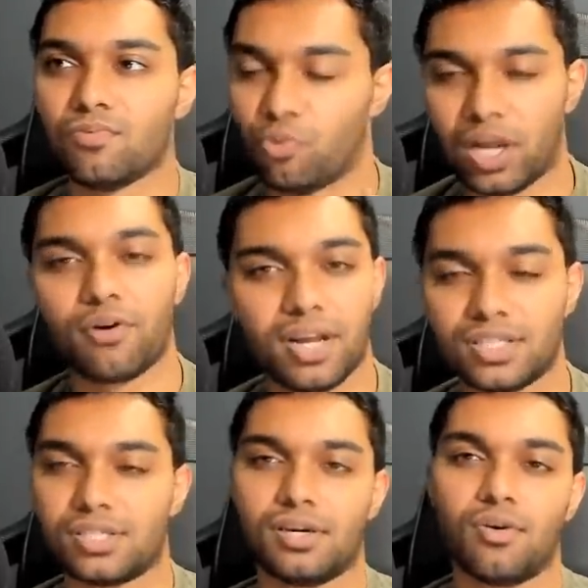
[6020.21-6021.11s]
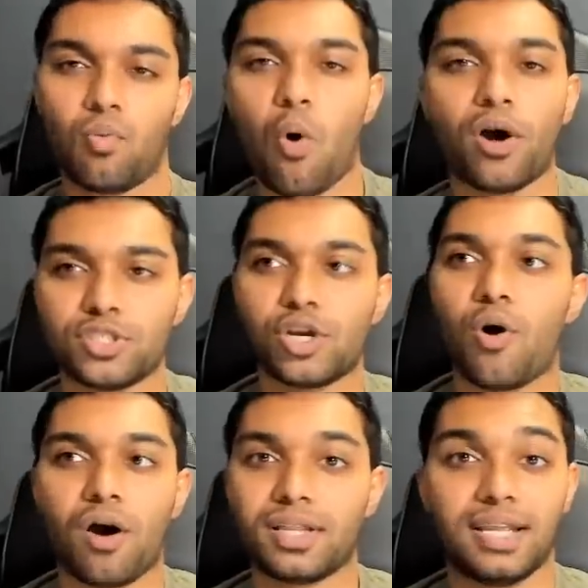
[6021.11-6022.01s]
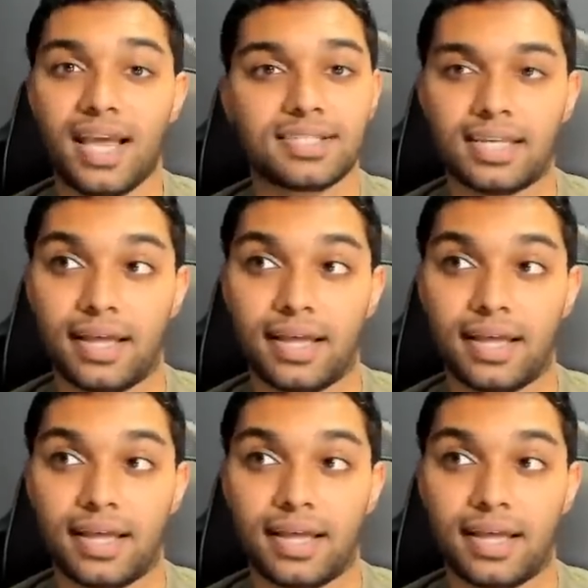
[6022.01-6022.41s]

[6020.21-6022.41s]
rearing to want to go on to the next thing.